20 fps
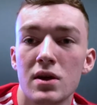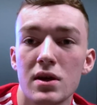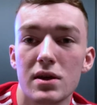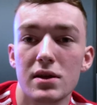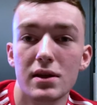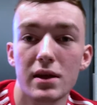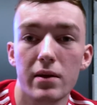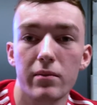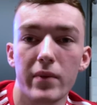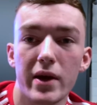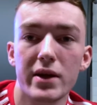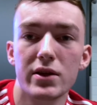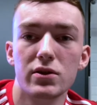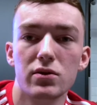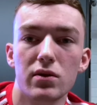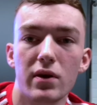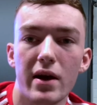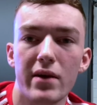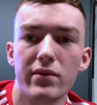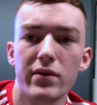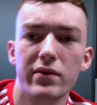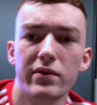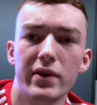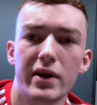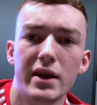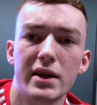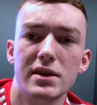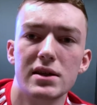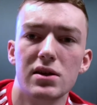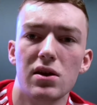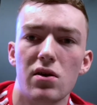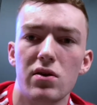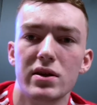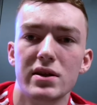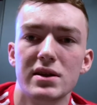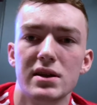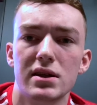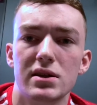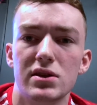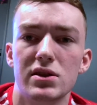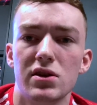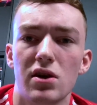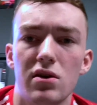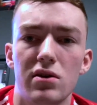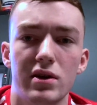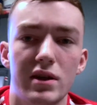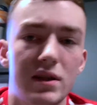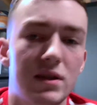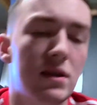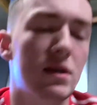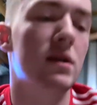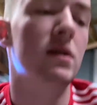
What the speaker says: So yeah, make sure everything is nice and tight.